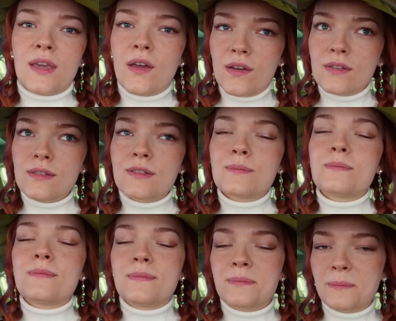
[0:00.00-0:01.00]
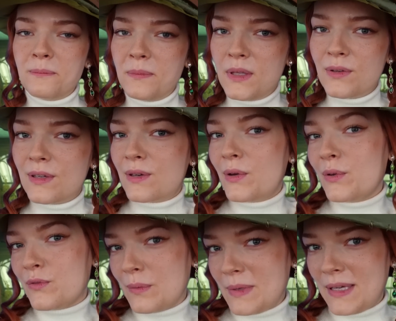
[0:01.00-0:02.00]
hurts, you can call
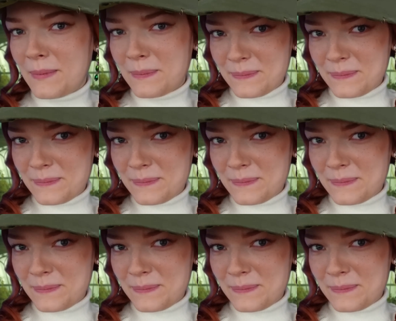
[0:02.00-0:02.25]
for me.